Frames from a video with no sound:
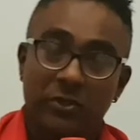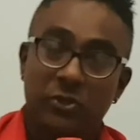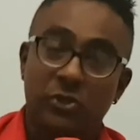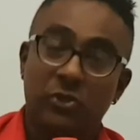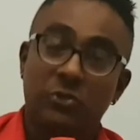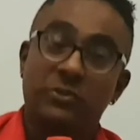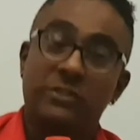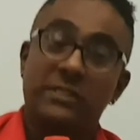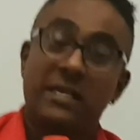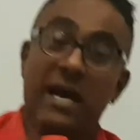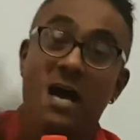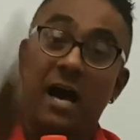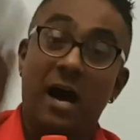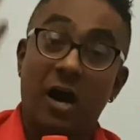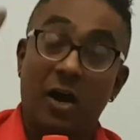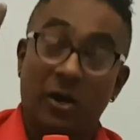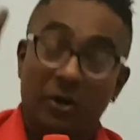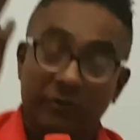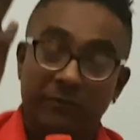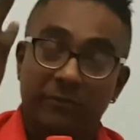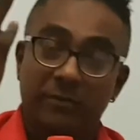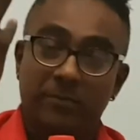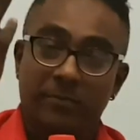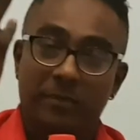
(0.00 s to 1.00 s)
shoots out
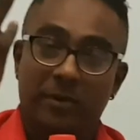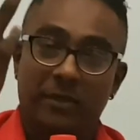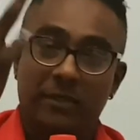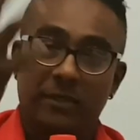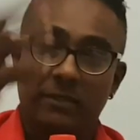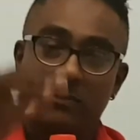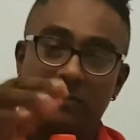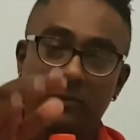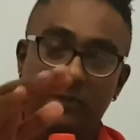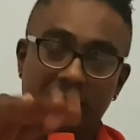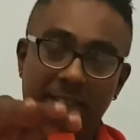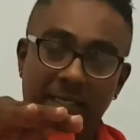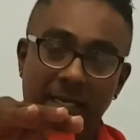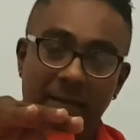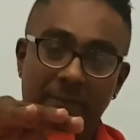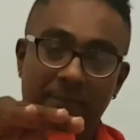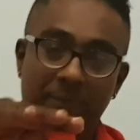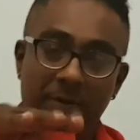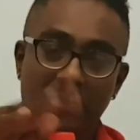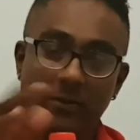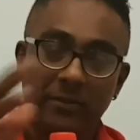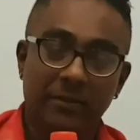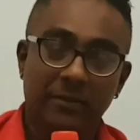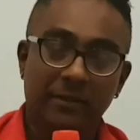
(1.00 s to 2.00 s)
of the bottle. With the cap
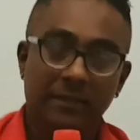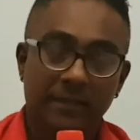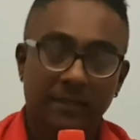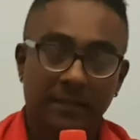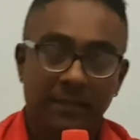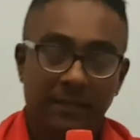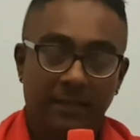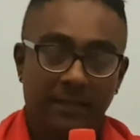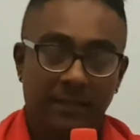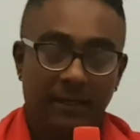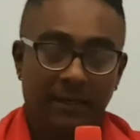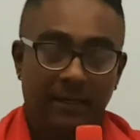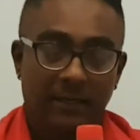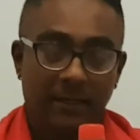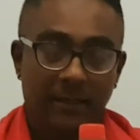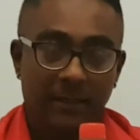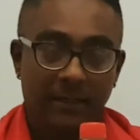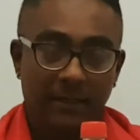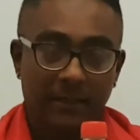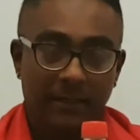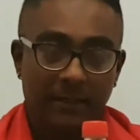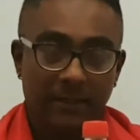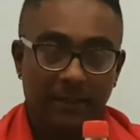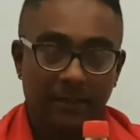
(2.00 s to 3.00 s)
on,
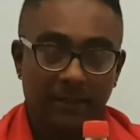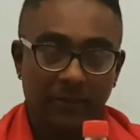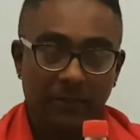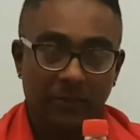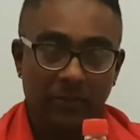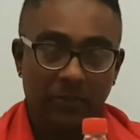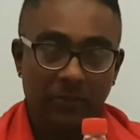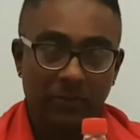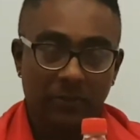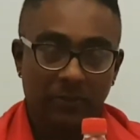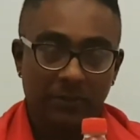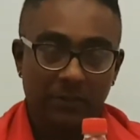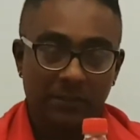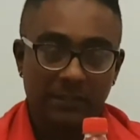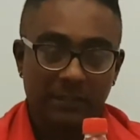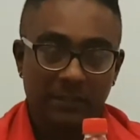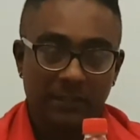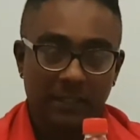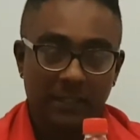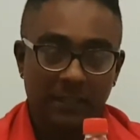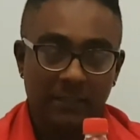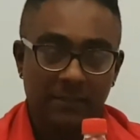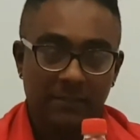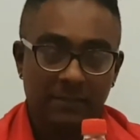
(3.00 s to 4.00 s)
you'd notice
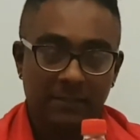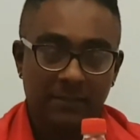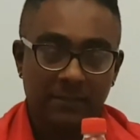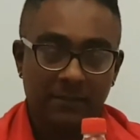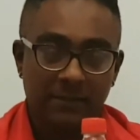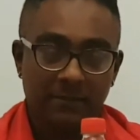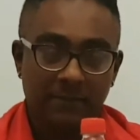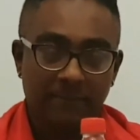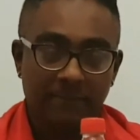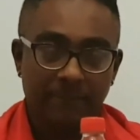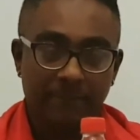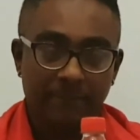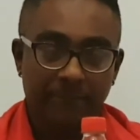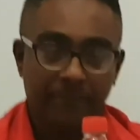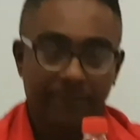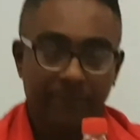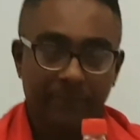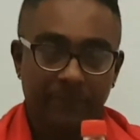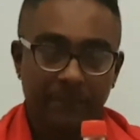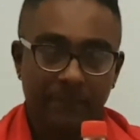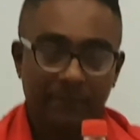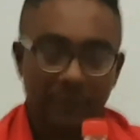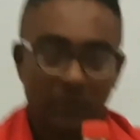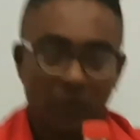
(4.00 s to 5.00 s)
that
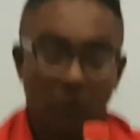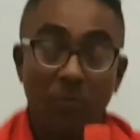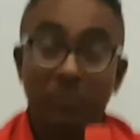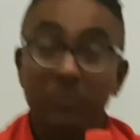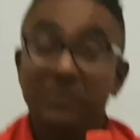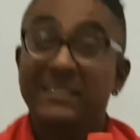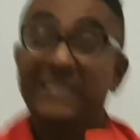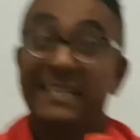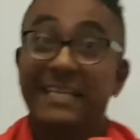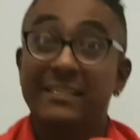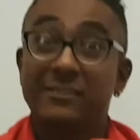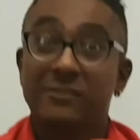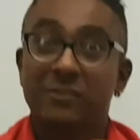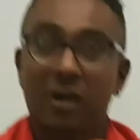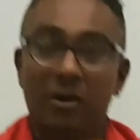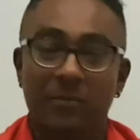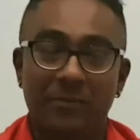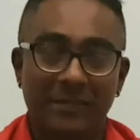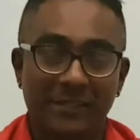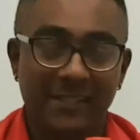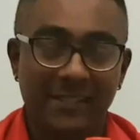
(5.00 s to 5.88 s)
almost against common